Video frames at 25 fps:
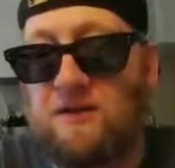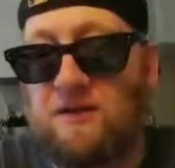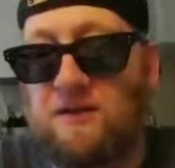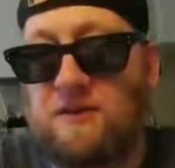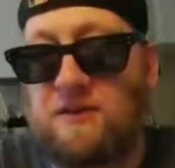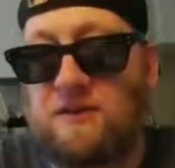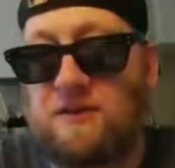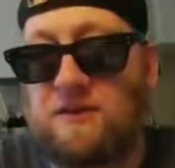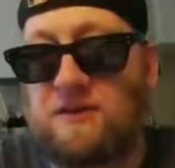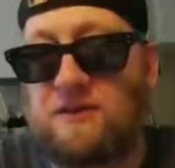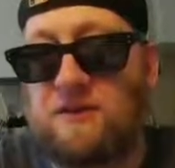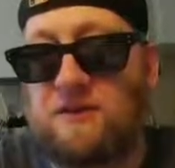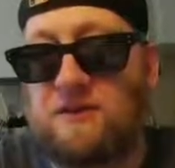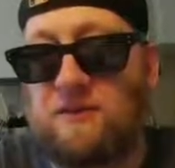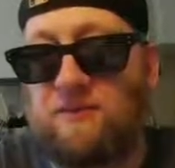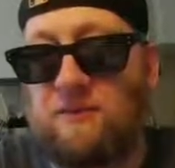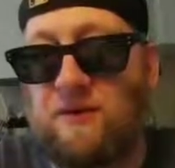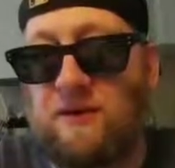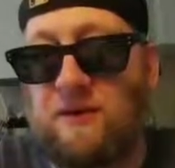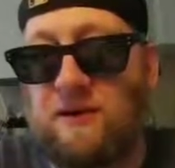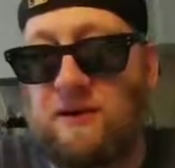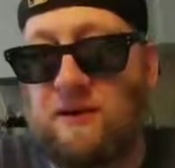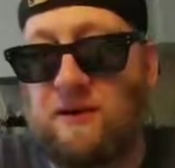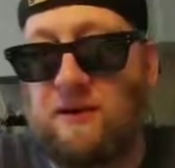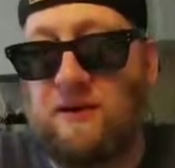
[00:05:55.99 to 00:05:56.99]
The easiest
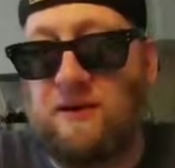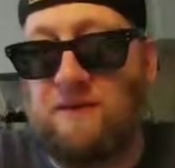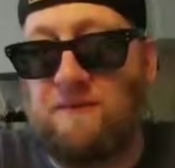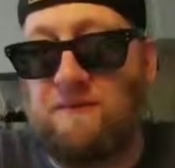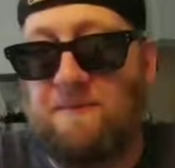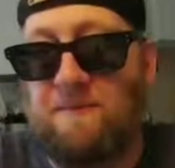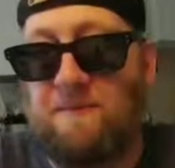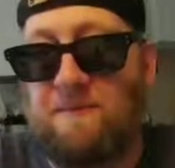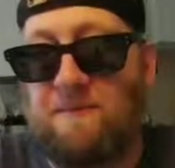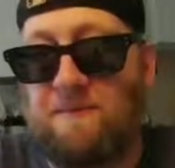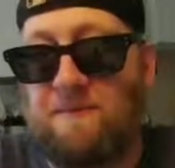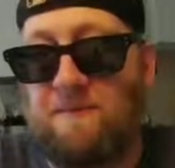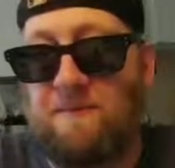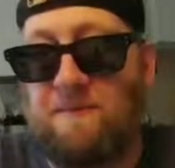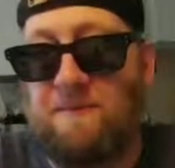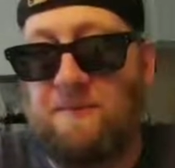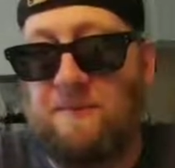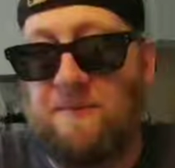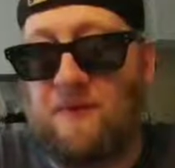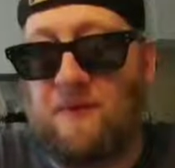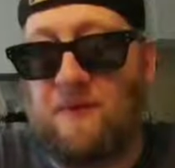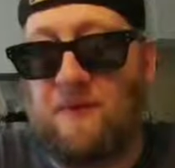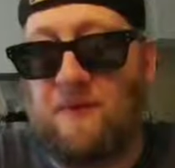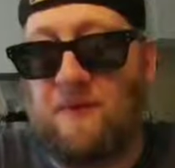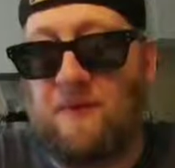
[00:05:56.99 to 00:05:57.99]
way to get
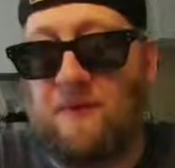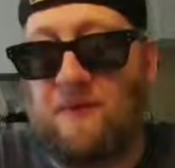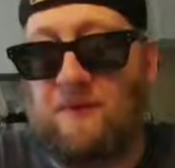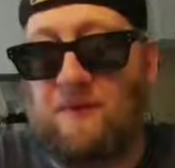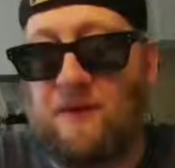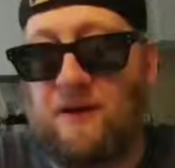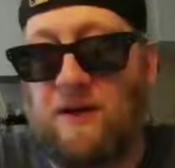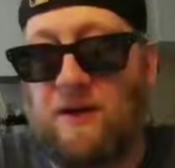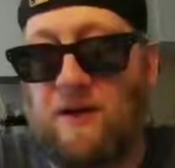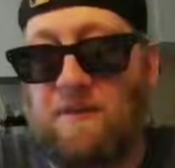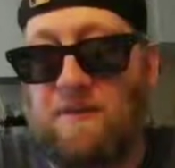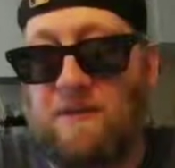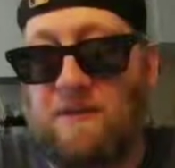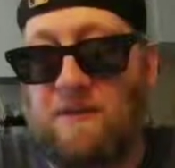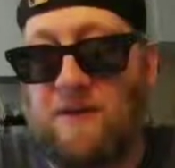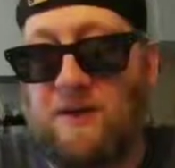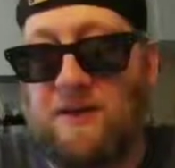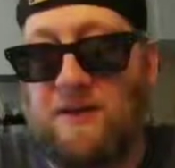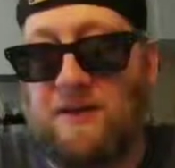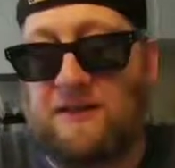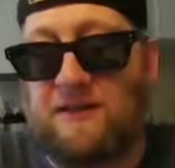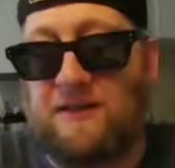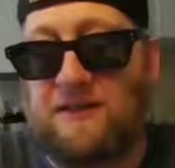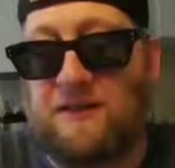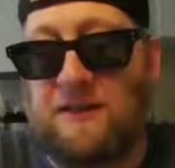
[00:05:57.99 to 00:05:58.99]
liquid out of a
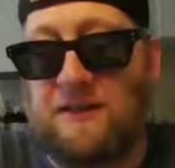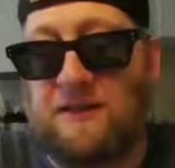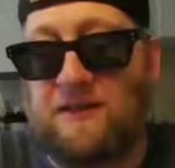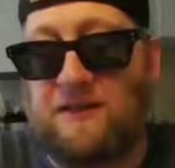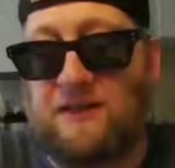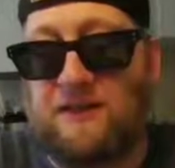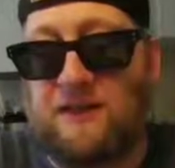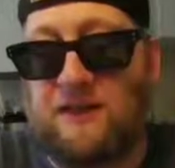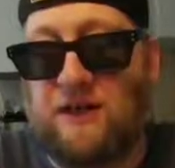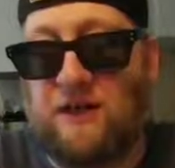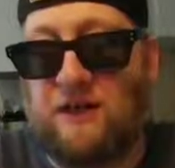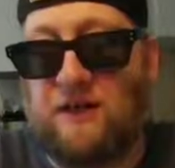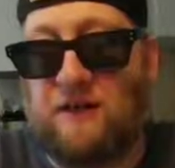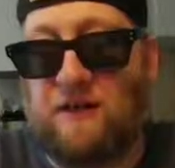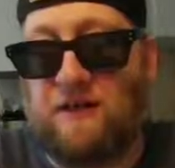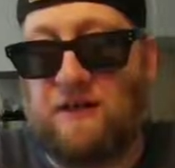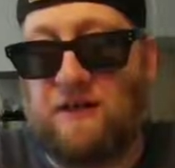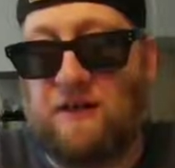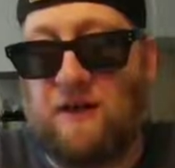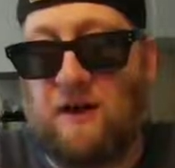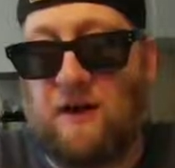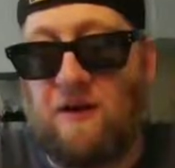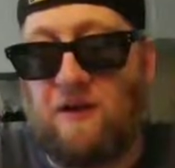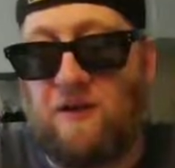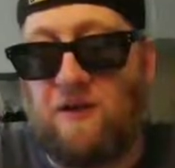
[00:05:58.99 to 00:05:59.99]
paste sachet,
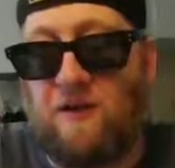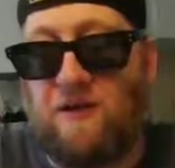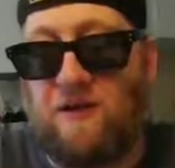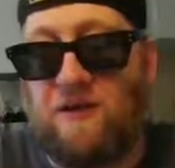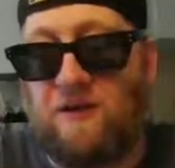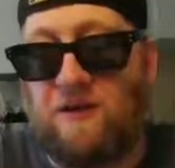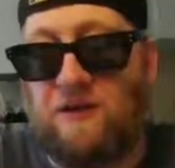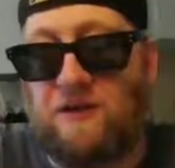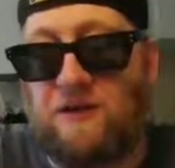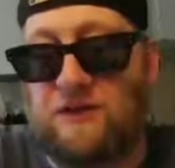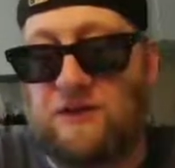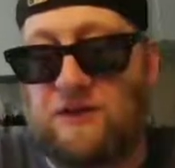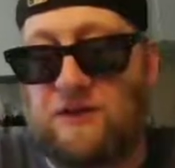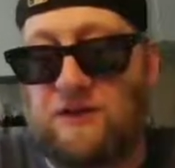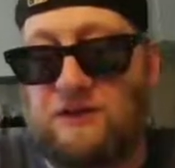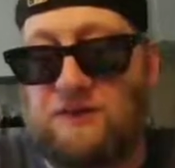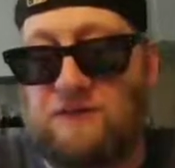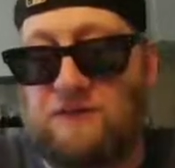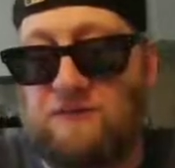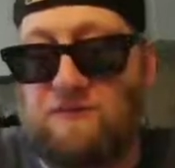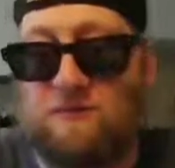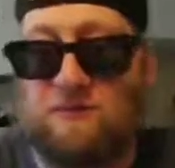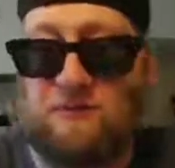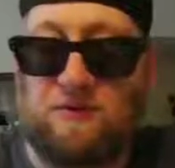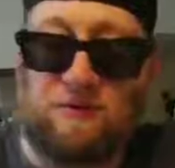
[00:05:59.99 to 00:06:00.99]
other than just
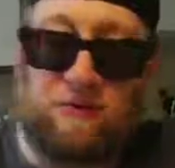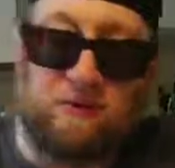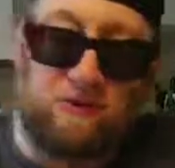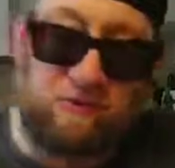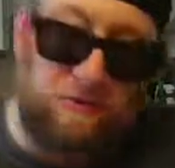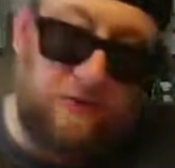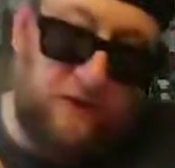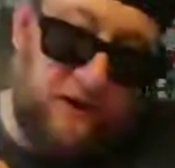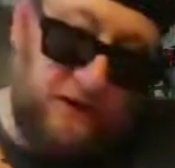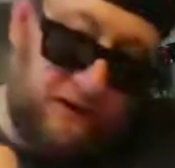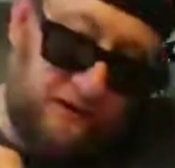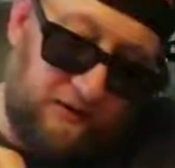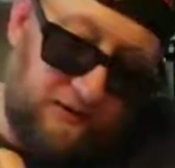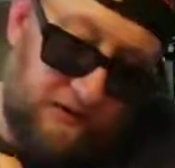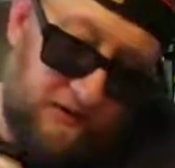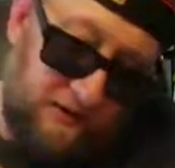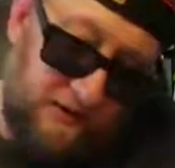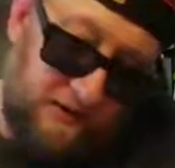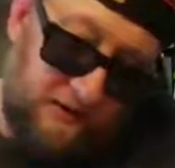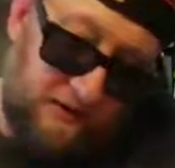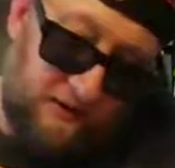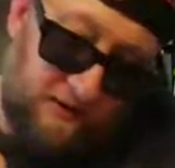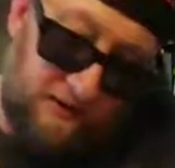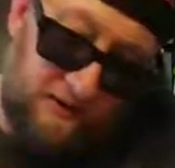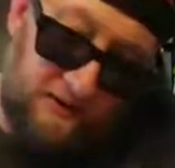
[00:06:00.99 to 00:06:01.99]

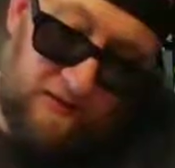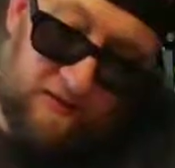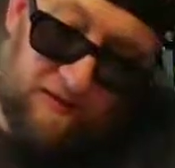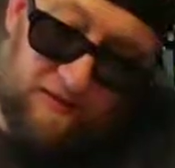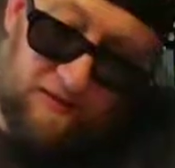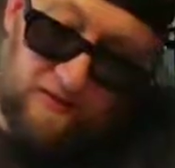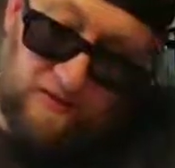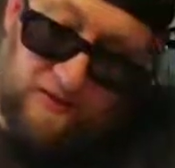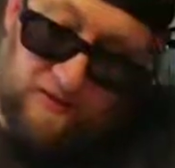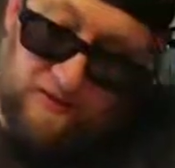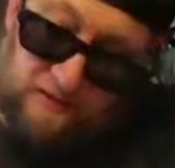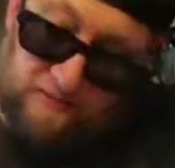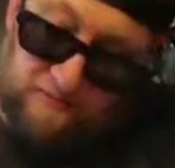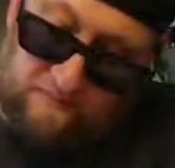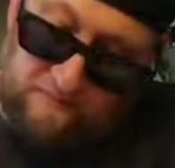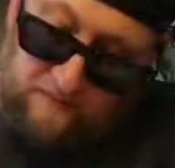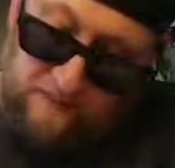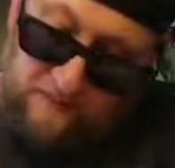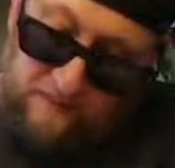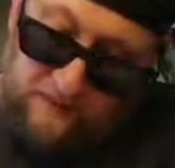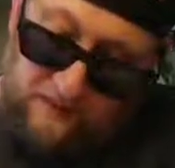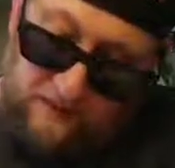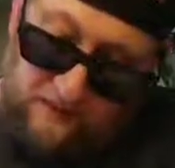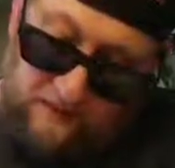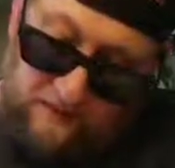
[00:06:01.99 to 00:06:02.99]
directly,
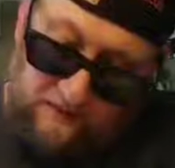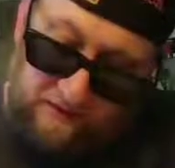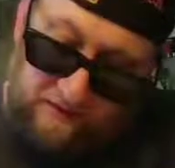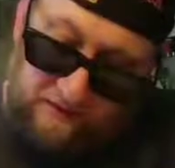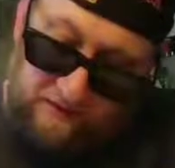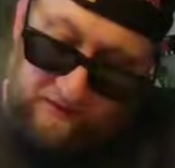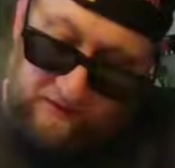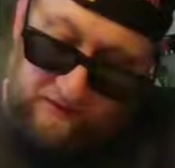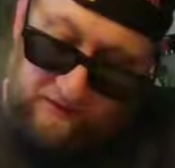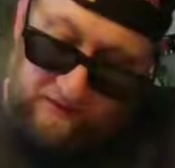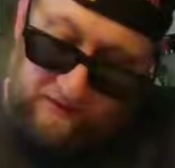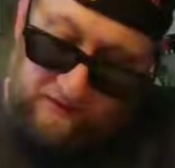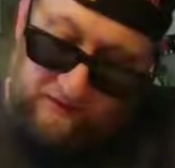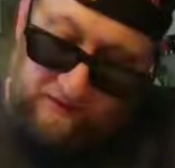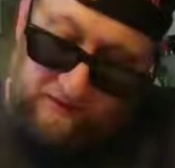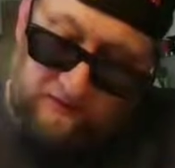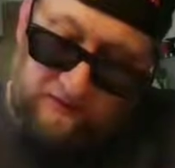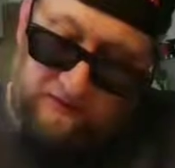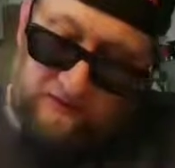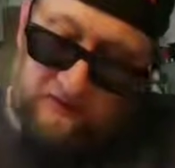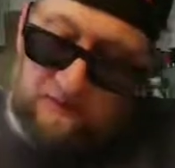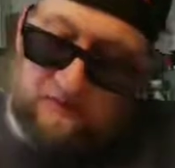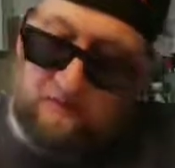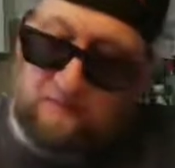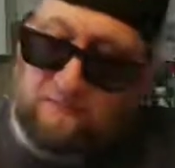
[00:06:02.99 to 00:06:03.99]
because I to do these,
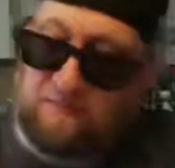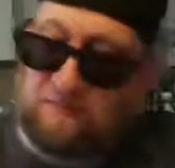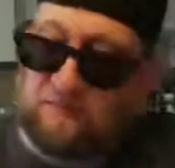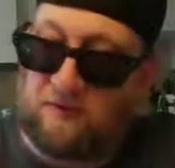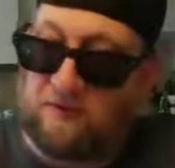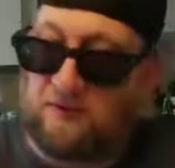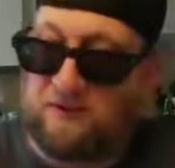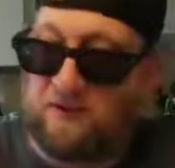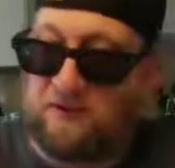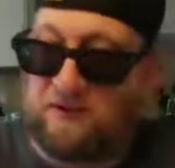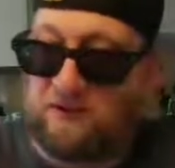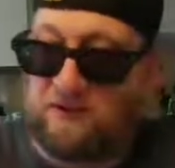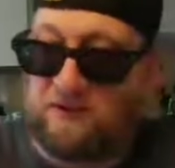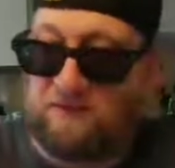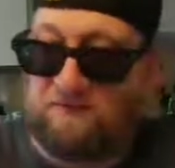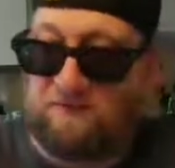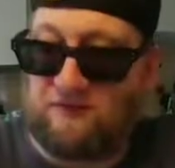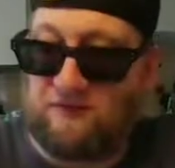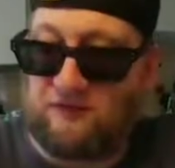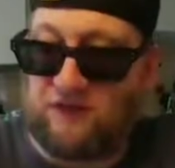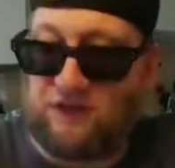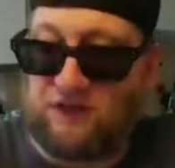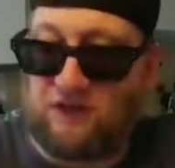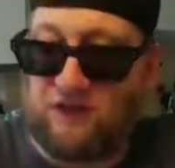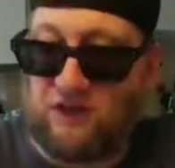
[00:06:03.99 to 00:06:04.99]
you know, all these
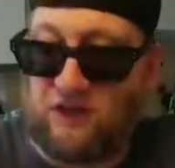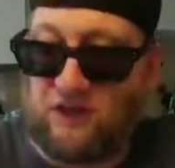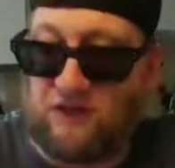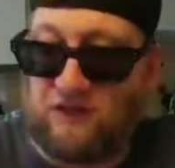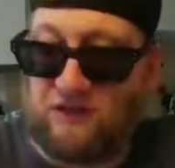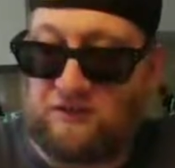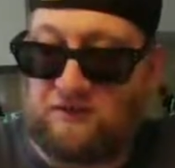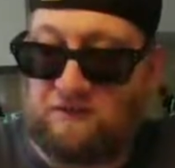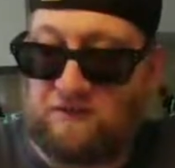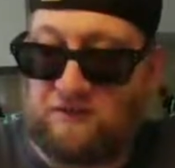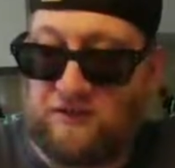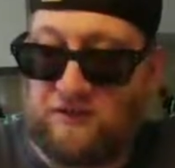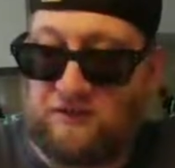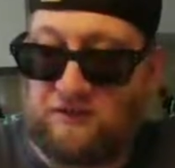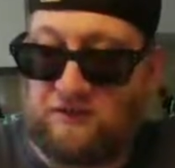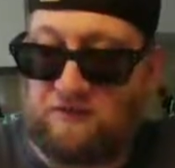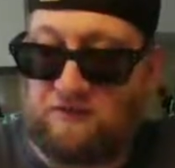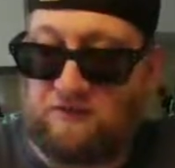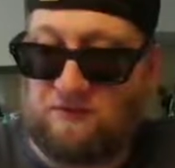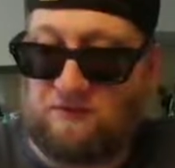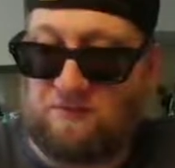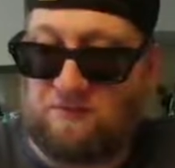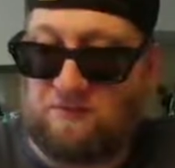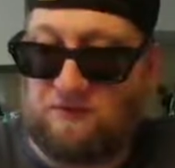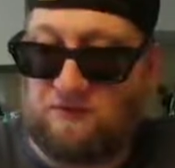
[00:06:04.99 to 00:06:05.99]
different shots when I do
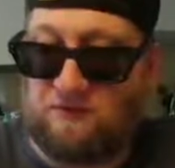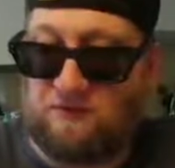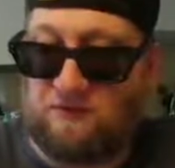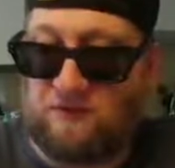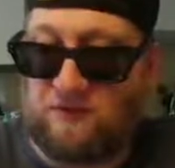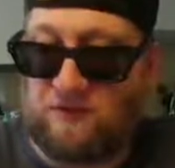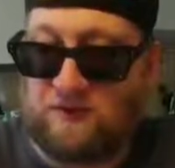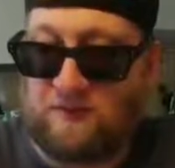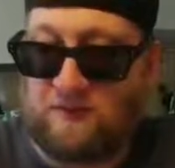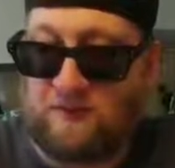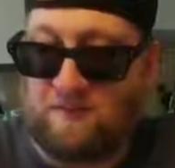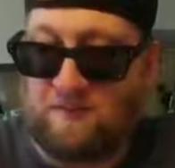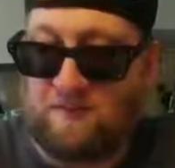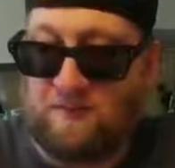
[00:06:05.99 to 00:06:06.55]
reviews.